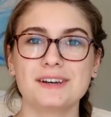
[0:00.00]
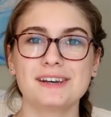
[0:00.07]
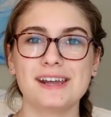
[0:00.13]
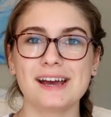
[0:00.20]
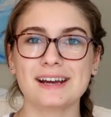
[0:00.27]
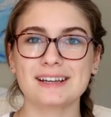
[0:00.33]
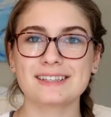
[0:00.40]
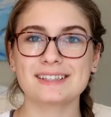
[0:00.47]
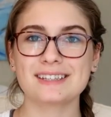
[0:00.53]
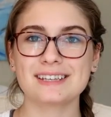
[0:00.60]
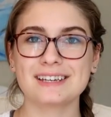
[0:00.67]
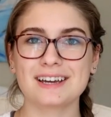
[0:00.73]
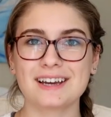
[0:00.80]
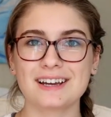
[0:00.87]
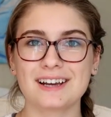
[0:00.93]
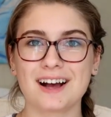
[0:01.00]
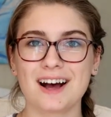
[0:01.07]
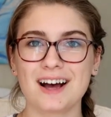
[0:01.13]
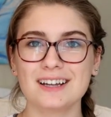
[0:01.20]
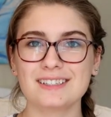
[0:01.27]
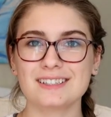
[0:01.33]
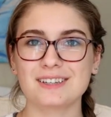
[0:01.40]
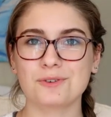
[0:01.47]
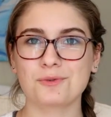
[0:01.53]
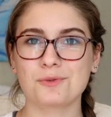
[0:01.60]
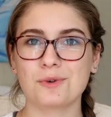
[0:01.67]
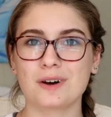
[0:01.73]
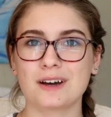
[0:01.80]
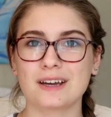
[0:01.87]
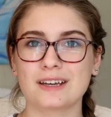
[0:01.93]
next thing I got
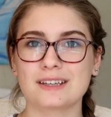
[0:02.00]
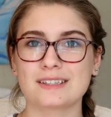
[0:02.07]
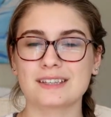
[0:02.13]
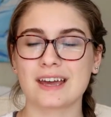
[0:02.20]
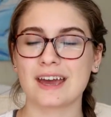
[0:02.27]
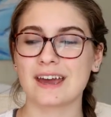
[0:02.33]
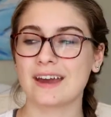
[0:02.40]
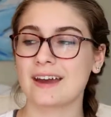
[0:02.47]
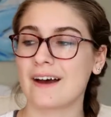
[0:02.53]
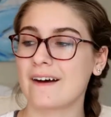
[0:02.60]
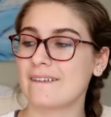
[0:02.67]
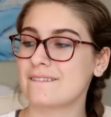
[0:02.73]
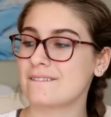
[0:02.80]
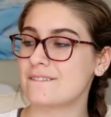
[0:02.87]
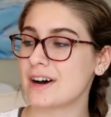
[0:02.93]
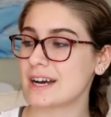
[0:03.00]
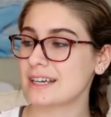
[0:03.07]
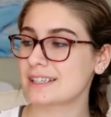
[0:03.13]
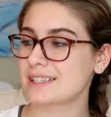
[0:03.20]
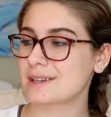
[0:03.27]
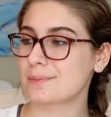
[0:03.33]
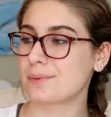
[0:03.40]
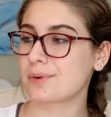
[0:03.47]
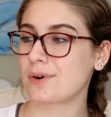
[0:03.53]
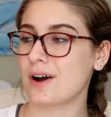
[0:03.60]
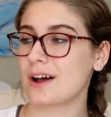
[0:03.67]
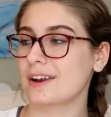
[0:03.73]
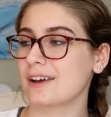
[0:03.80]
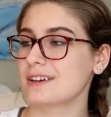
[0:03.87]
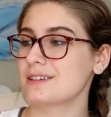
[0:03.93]
was a Vice
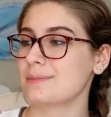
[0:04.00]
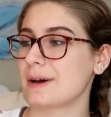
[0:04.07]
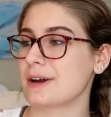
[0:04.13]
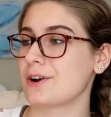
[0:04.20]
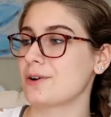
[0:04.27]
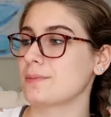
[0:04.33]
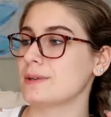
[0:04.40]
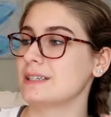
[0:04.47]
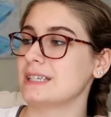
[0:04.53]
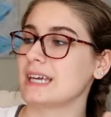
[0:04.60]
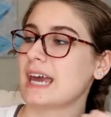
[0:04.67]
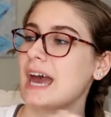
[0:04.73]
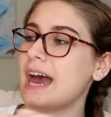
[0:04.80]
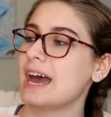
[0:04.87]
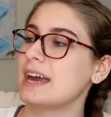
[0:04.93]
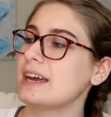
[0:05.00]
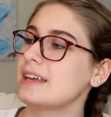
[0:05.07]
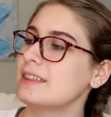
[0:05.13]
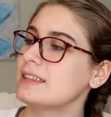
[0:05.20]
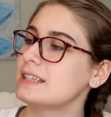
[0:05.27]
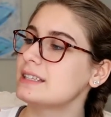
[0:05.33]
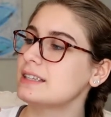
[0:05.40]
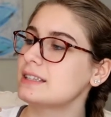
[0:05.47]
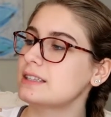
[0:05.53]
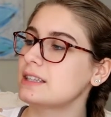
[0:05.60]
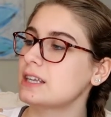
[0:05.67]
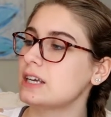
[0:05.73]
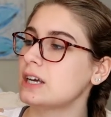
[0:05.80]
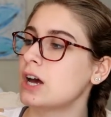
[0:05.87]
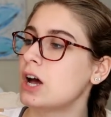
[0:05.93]
product by Urban Decay, and this is
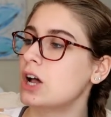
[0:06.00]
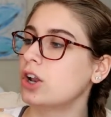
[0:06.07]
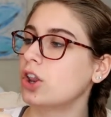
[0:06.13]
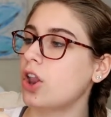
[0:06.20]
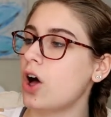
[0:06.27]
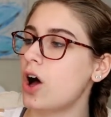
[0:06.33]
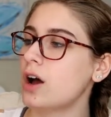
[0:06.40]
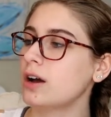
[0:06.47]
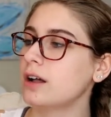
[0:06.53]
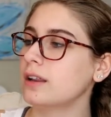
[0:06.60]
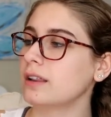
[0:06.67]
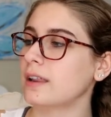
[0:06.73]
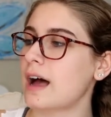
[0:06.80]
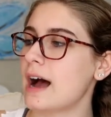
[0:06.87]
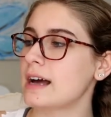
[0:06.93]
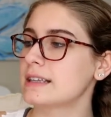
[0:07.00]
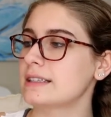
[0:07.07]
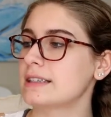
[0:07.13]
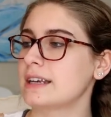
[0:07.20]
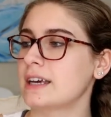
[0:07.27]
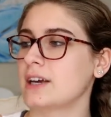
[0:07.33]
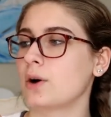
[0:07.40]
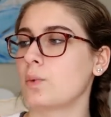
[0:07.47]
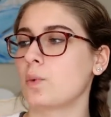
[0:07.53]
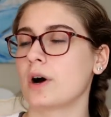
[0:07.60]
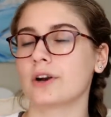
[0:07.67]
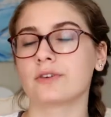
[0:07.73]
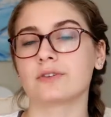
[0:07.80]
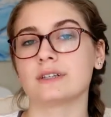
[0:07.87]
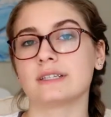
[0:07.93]
the long-lasting
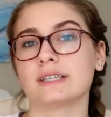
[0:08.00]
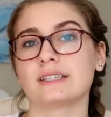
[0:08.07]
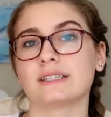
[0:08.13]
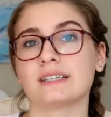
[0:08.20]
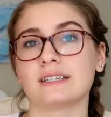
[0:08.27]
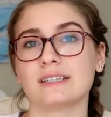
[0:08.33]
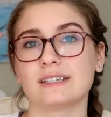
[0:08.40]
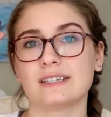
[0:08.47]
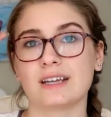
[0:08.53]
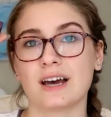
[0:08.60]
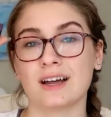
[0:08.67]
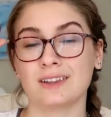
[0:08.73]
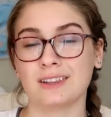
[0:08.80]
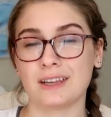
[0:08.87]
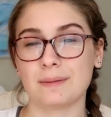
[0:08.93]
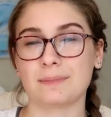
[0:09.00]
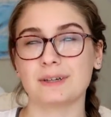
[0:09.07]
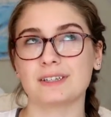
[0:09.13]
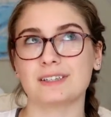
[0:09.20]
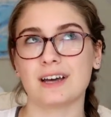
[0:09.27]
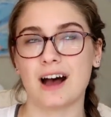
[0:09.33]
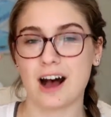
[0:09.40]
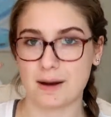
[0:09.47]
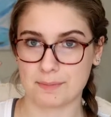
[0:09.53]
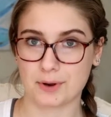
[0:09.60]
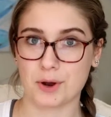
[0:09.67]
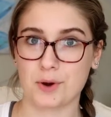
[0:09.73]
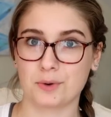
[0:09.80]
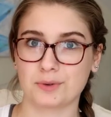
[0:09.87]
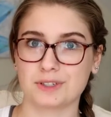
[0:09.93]
water-resistant lip top
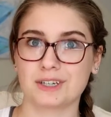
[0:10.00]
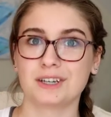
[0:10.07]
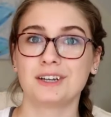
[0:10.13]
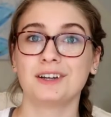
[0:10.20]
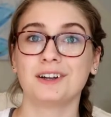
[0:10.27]
coat.